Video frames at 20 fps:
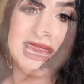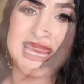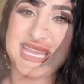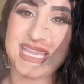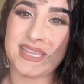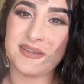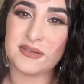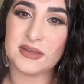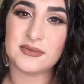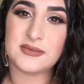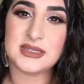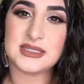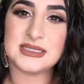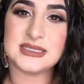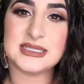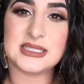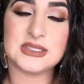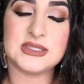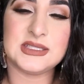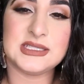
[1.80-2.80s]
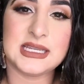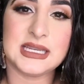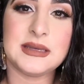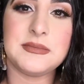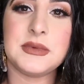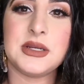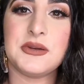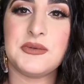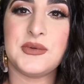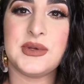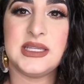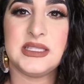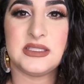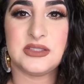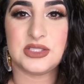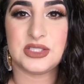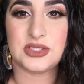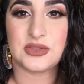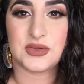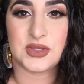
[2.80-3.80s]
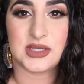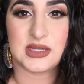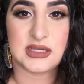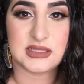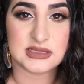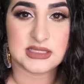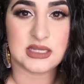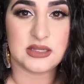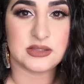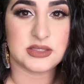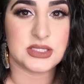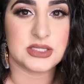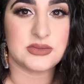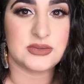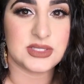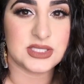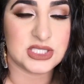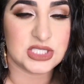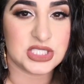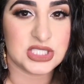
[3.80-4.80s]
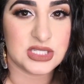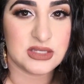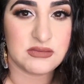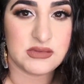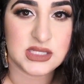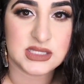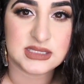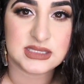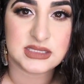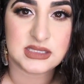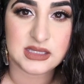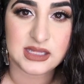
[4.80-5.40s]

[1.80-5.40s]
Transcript: Hey everyone, so today I'm going to show you guys how to achieve this